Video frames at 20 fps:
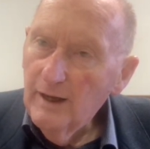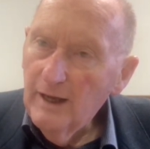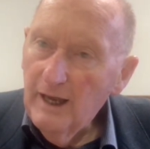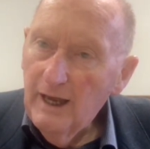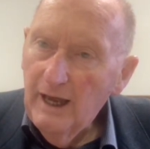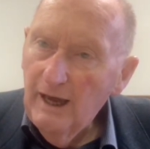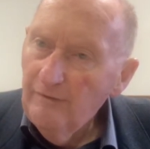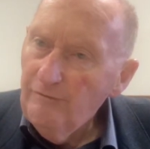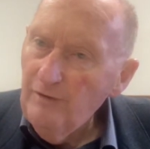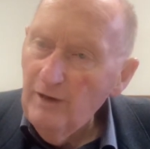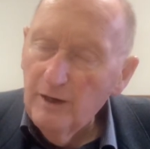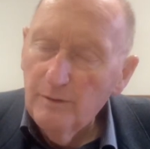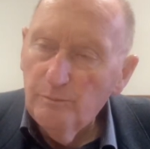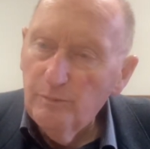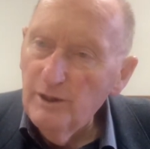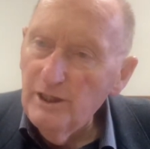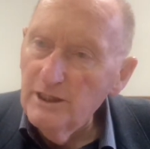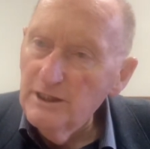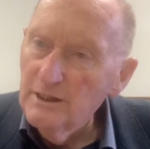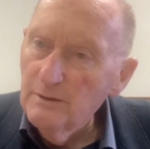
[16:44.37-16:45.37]
if he had
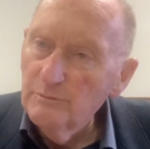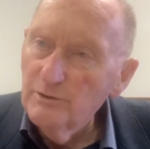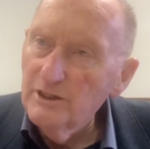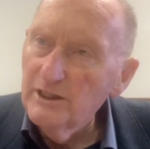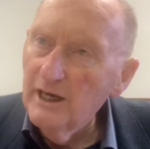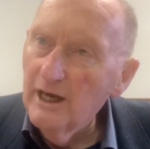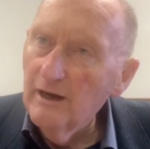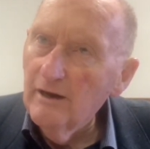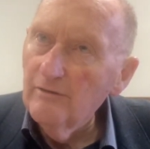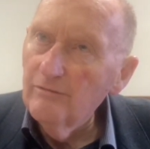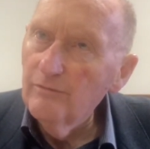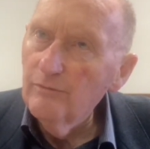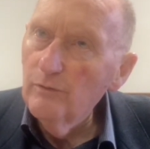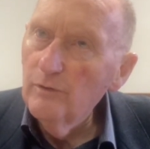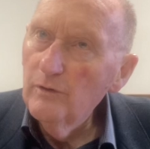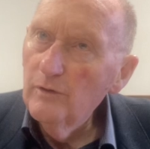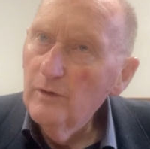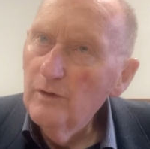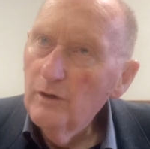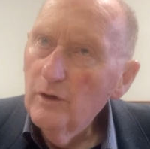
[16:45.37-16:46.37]
pleased himself,
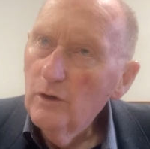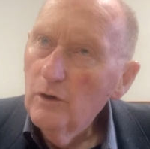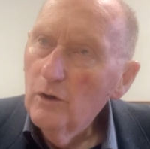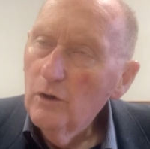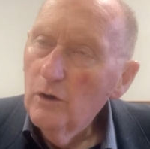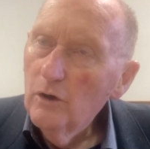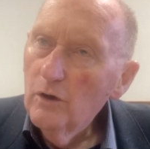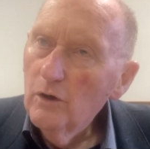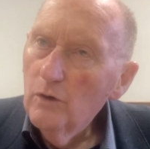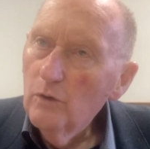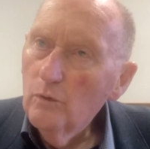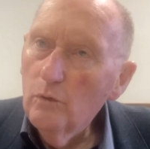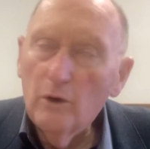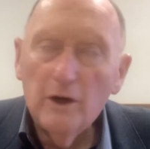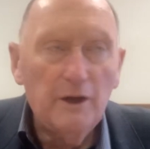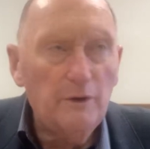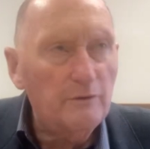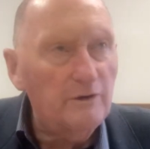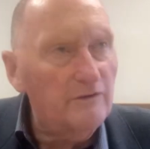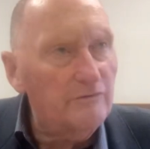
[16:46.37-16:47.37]
what
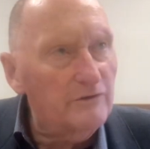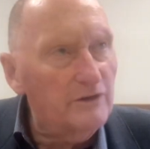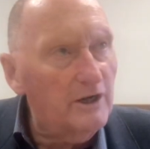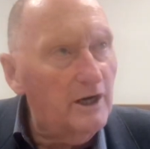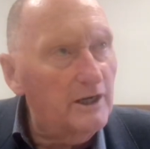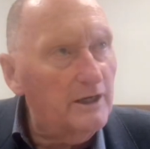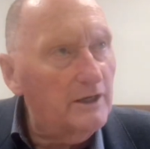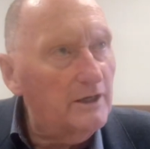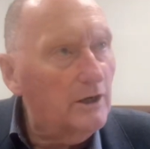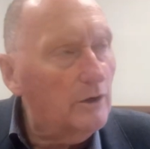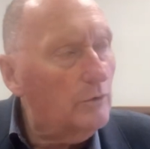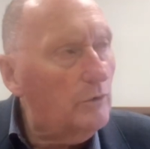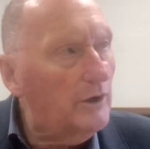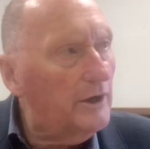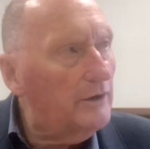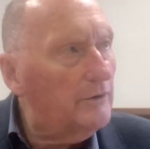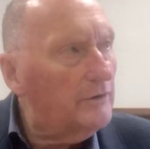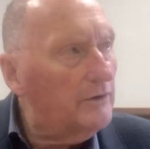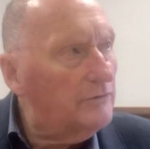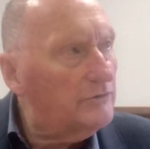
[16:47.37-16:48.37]
he would have done and what he
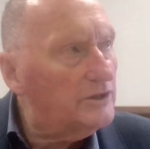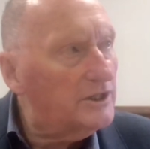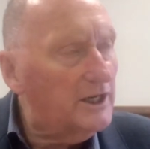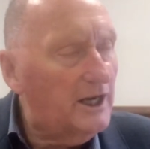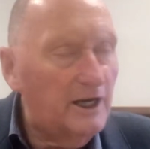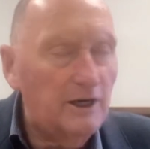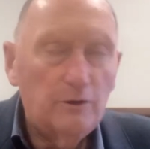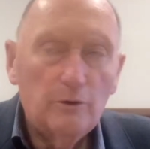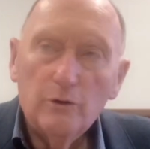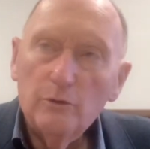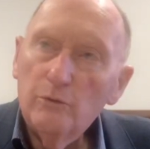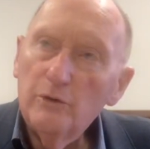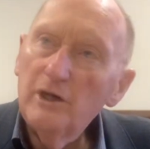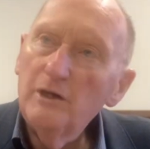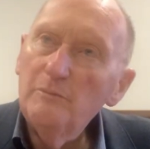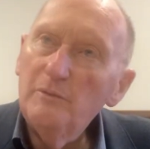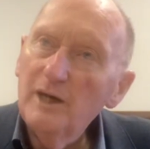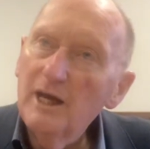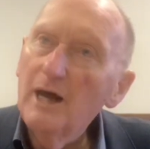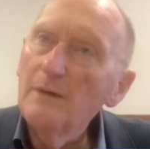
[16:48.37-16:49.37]
would have said would have
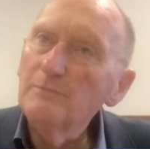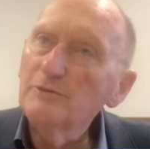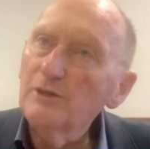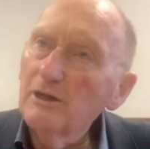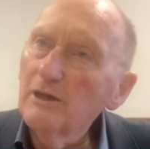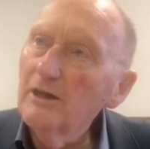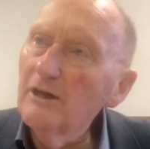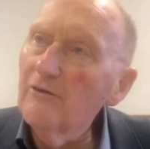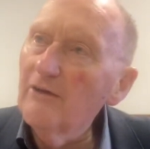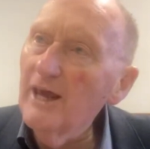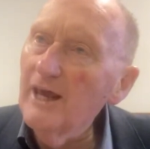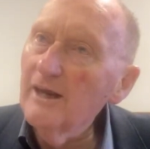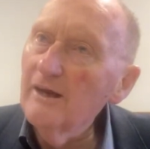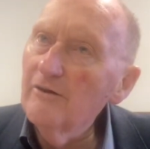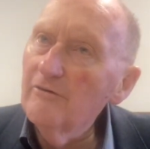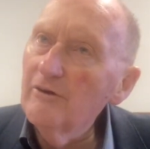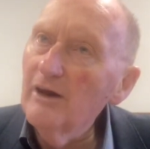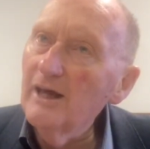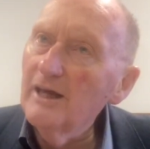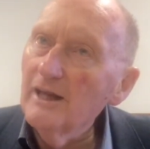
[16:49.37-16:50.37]
been absolutely
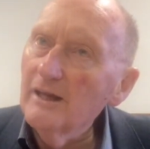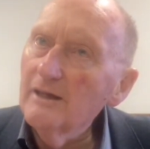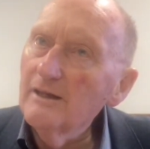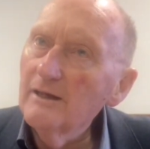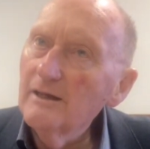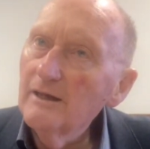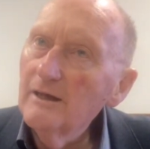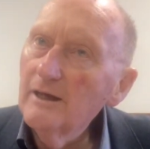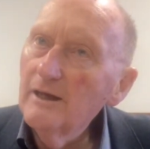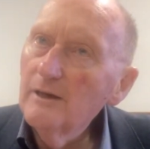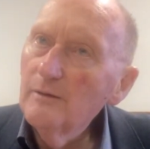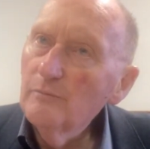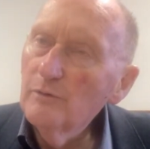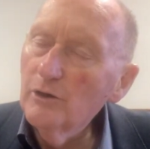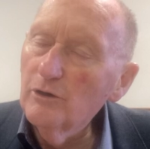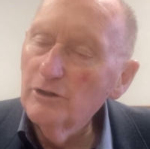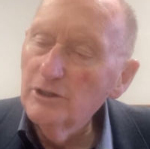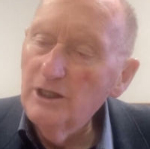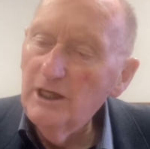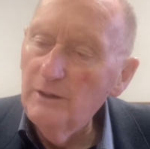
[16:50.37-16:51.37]
right,
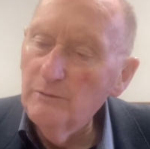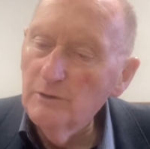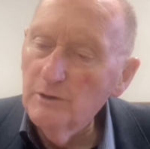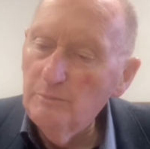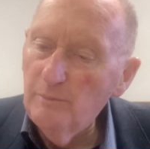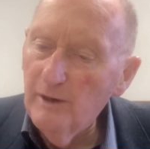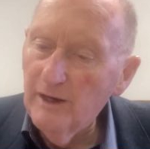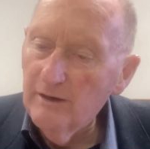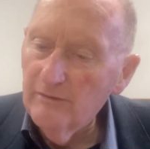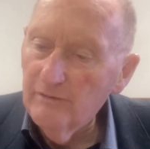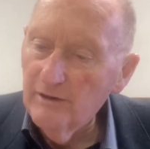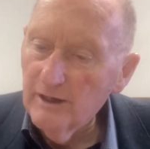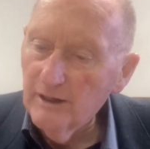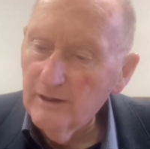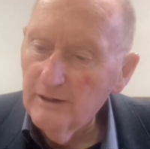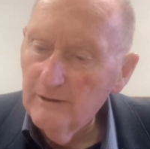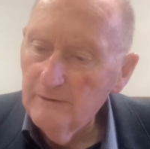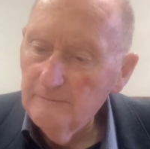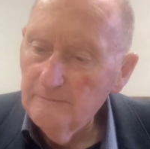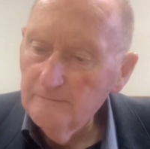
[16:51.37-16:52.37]
because he was
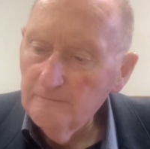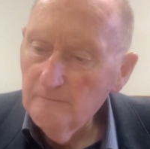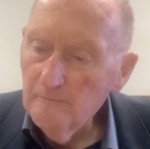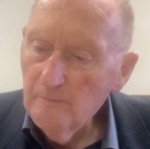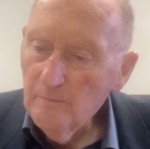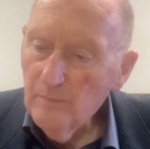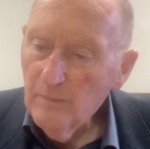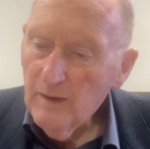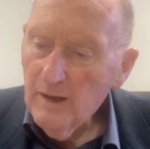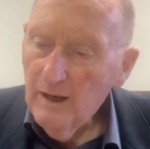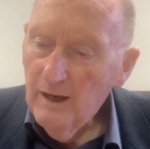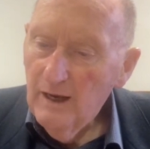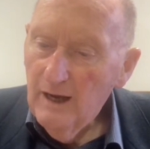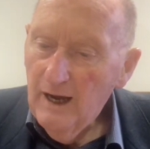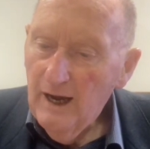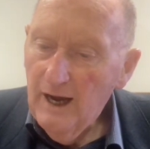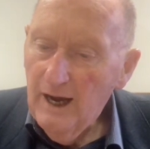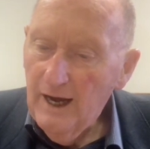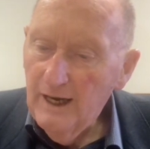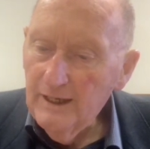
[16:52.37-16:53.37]
perfect.
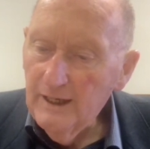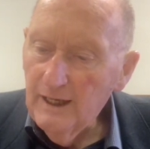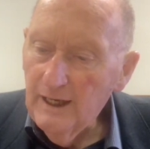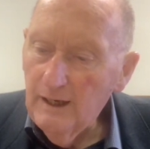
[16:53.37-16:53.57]
And